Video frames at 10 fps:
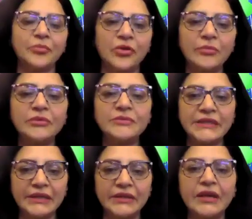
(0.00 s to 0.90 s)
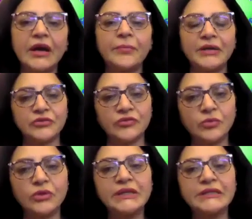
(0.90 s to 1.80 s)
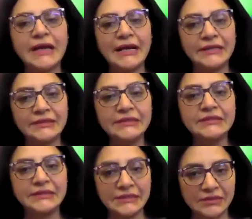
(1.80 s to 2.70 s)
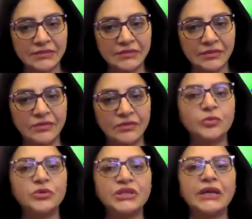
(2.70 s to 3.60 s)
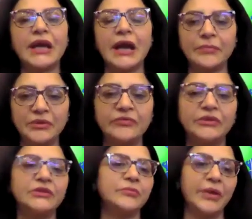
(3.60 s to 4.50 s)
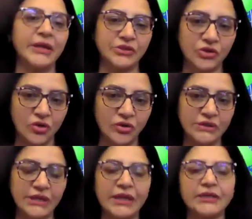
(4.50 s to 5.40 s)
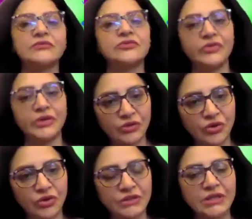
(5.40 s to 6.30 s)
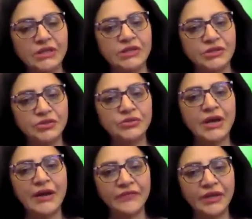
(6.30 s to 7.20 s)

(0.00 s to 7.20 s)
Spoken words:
problem seen in our part of the world is hydrated cysts, which can happen with pet dogs and stray dogs. Do you have